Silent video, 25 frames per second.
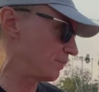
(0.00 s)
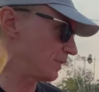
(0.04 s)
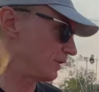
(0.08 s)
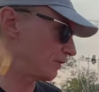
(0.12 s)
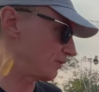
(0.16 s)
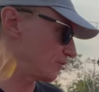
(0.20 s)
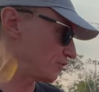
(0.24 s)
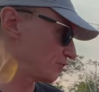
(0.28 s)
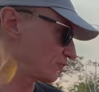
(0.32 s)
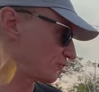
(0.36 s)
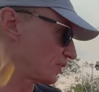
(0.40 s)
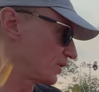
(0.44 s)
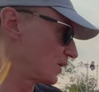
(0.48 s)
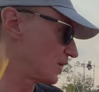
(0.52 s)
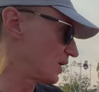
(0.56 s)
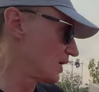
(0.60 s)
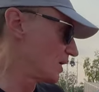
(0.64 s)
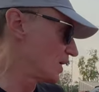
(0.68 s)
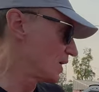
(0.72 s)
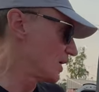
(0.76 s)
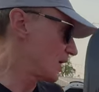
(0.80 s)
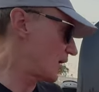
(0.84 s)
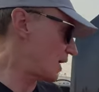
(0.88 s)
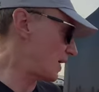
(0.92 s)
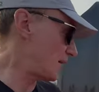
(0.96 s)
mirrors,
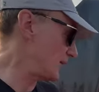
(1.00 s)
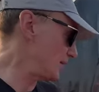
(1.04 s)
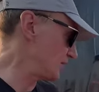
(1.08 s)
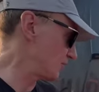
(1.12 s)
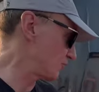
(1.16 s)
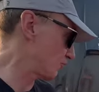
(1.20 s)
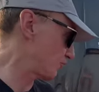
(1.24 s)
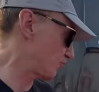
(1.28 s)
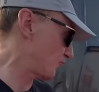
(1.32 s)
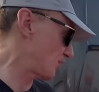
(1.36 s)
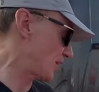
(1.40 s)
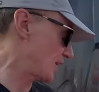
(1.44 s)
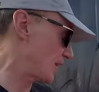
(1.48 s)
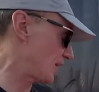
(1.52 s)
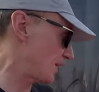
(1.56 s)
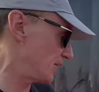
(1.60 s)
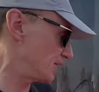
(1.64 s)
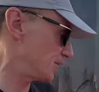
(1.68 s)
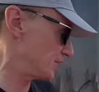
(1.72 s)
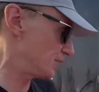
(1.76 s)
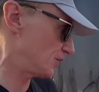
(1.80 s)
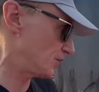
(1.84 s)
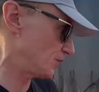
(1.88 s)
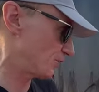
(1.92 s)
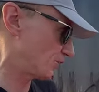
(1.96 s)
And
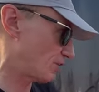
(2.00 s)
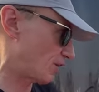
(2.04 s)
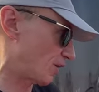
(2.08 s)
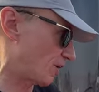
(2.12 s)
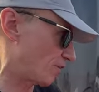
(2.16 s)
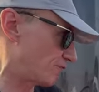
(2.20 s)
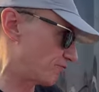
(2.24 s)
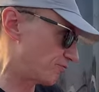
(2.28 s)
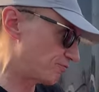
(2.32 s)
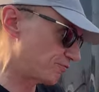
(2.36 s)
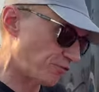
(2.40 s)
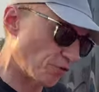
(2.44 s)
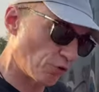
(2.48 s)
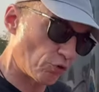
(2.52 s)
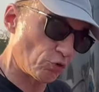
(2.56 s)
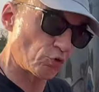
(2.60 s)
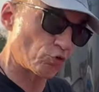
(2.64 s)
inside, you've got full